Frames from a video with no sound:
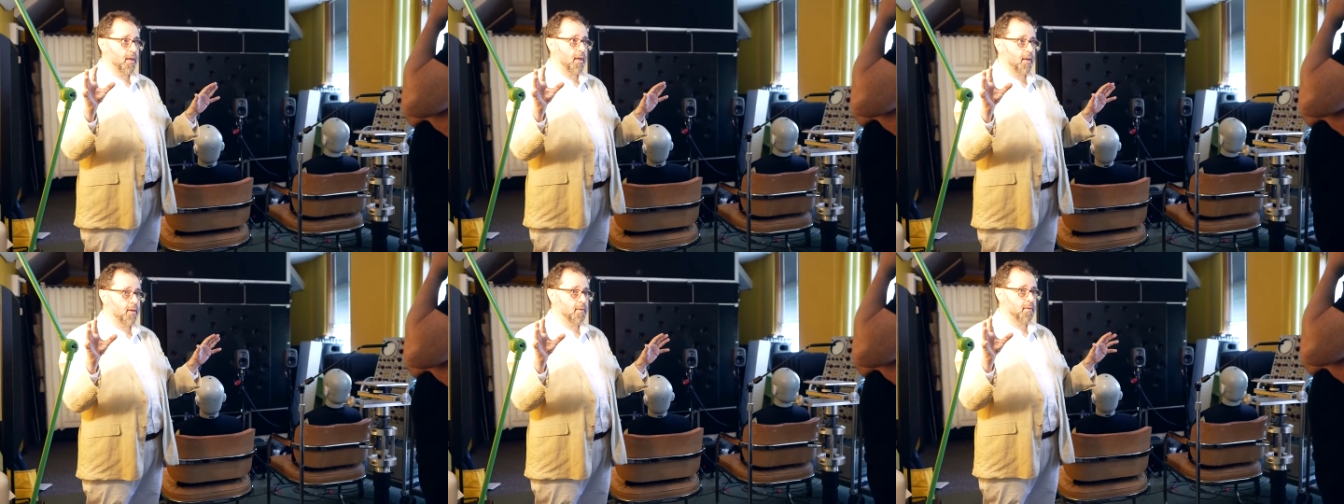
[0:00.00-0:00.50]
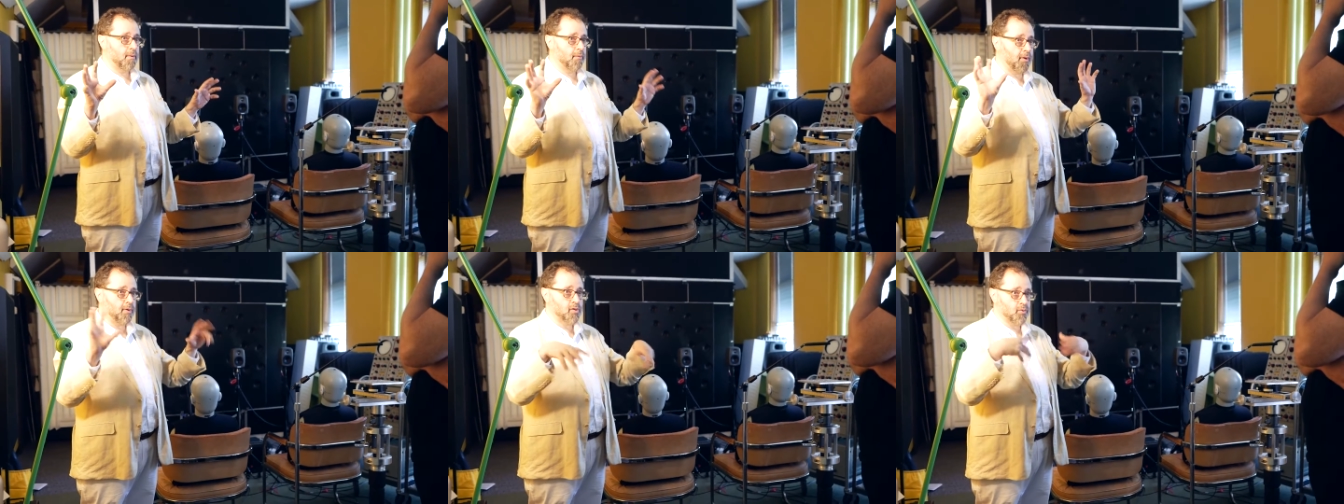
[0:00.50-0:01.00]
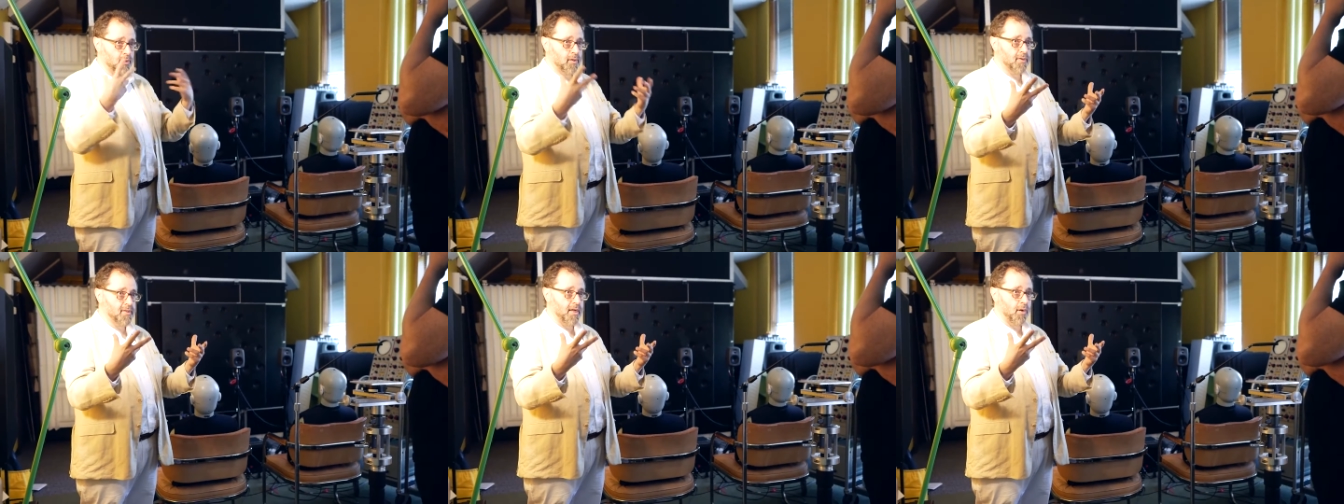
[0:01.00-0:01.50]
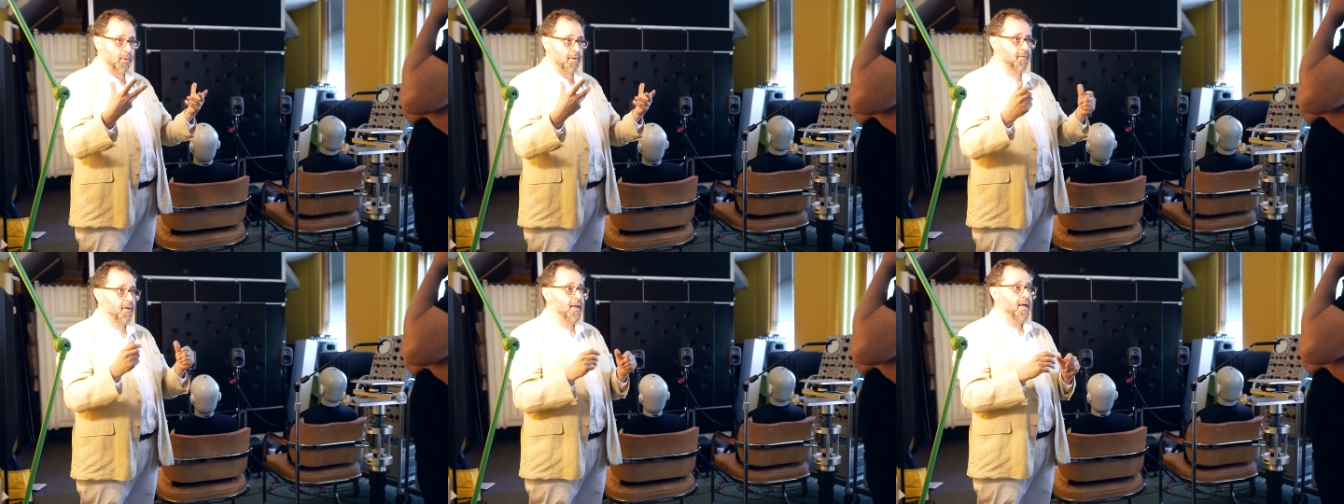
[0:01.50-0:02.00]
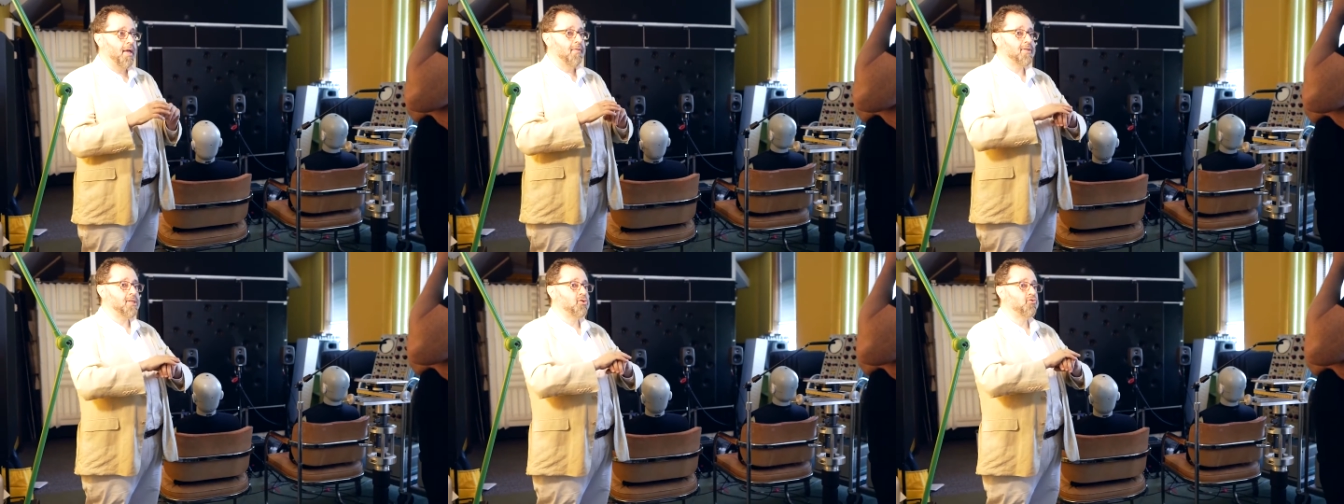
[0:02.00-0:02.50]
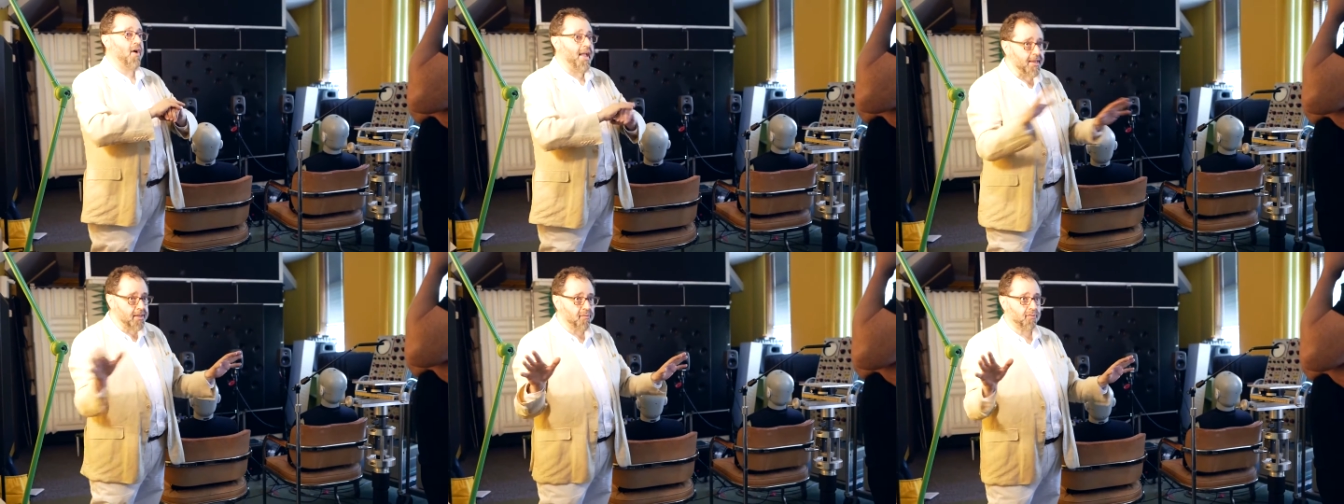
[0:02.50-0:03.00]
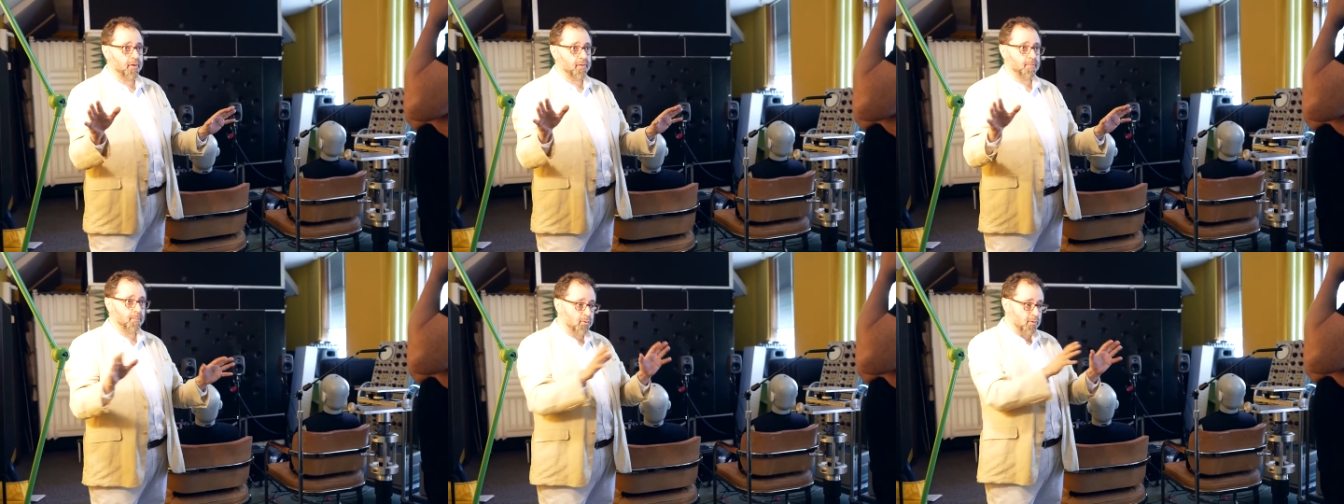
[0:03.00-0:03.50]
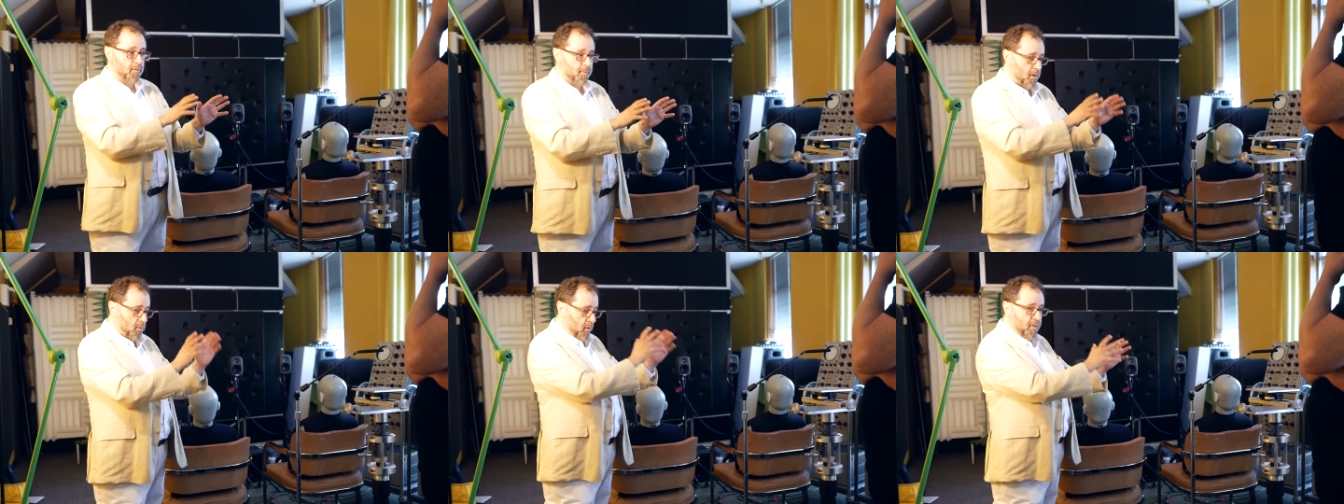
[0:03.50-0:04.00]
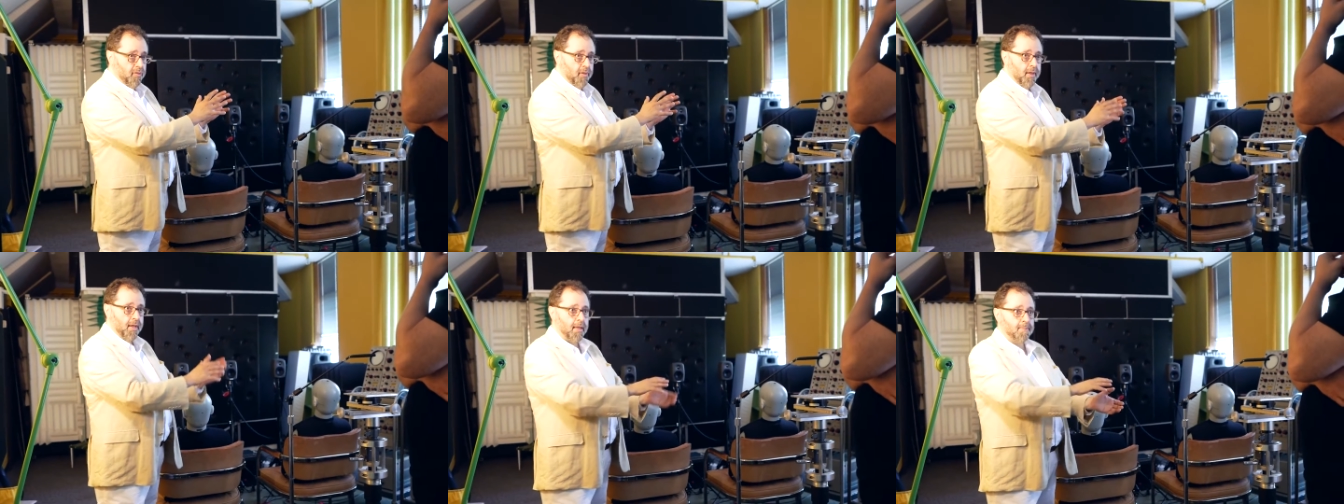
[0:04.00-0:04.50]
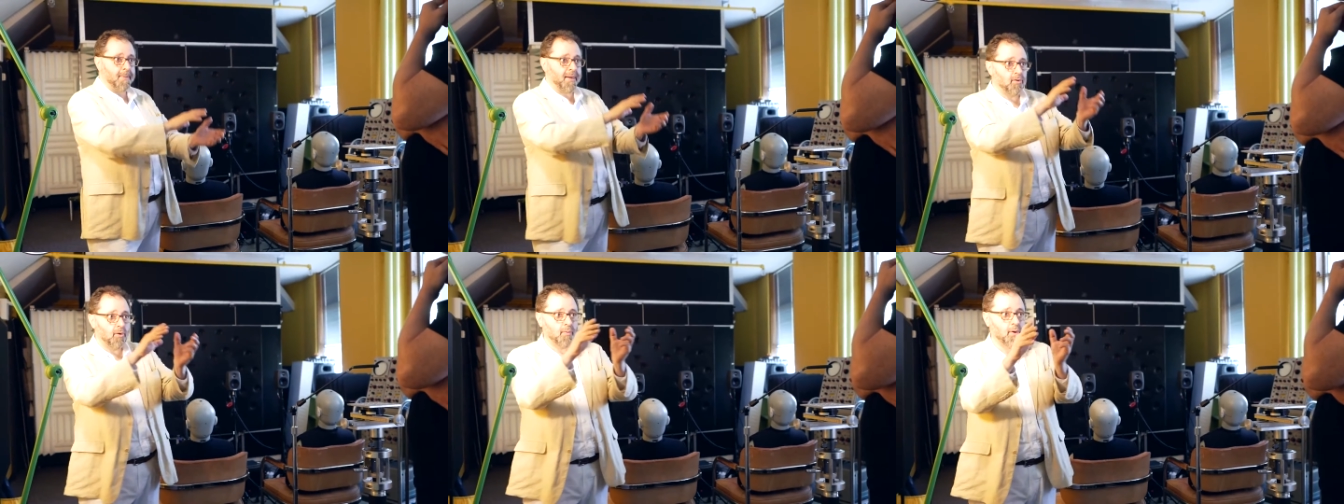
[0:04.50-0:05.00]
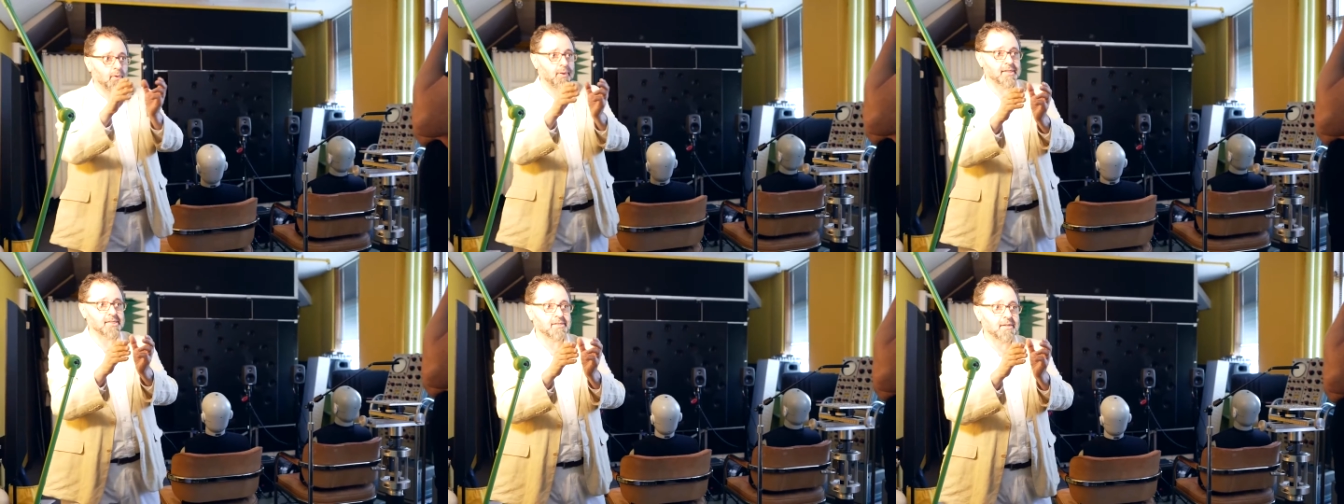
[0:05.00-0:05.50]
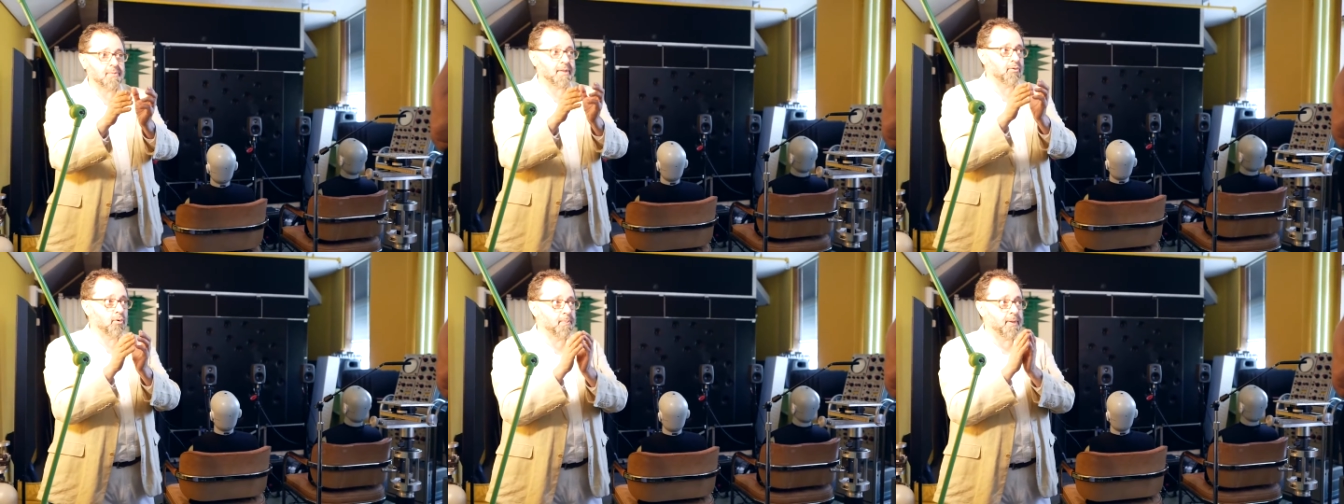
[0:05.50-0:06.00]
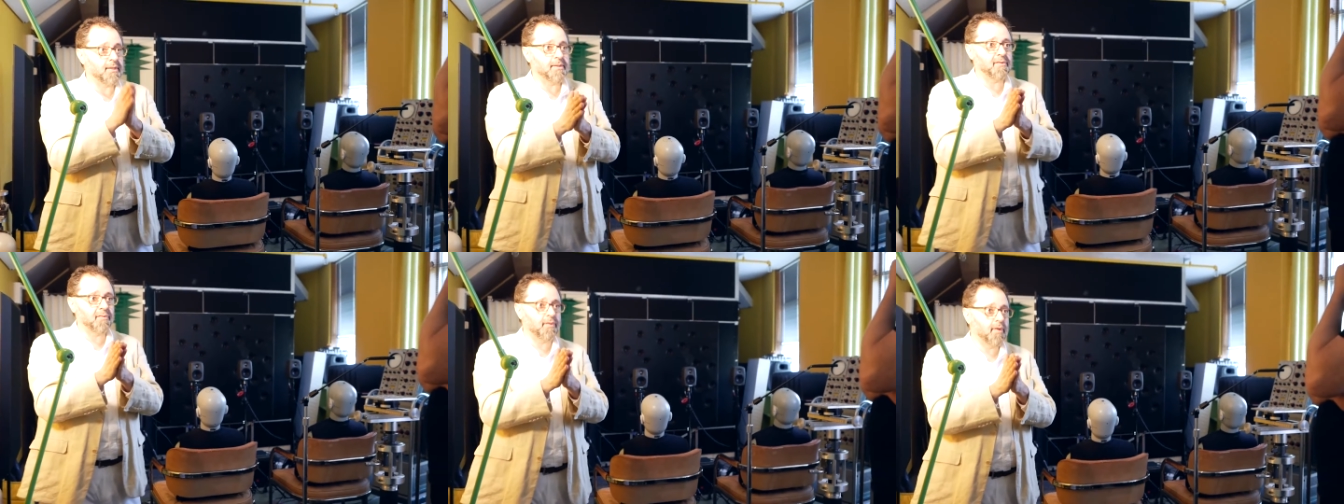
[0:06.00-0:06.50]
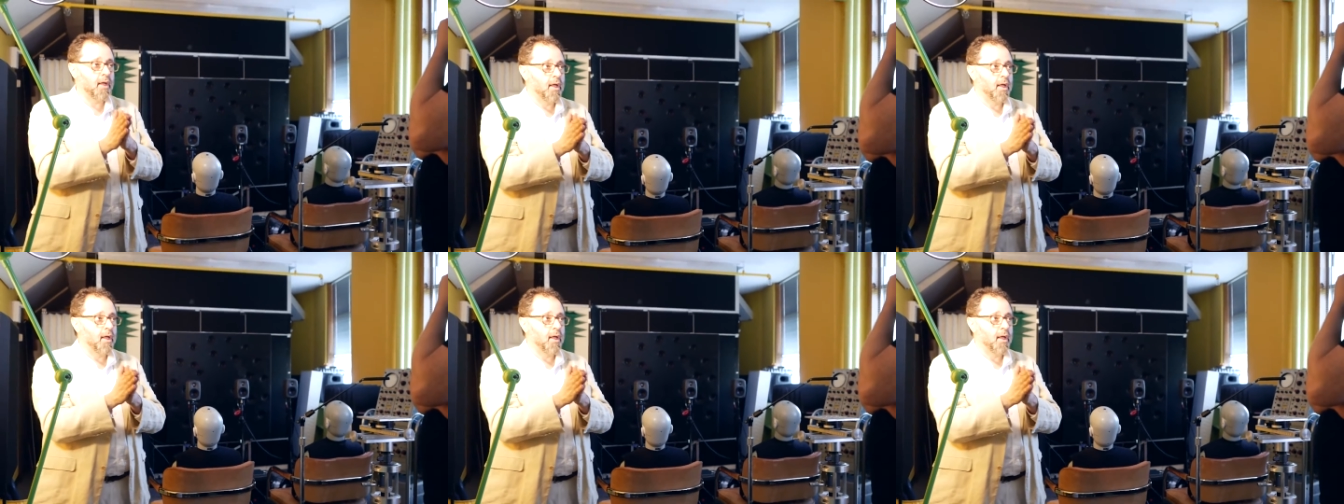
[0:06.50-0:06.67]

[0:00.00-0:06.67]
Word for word: and reconstructing the sound wave. This is very different. Both of them are one thing, and binaural recording is something completely different.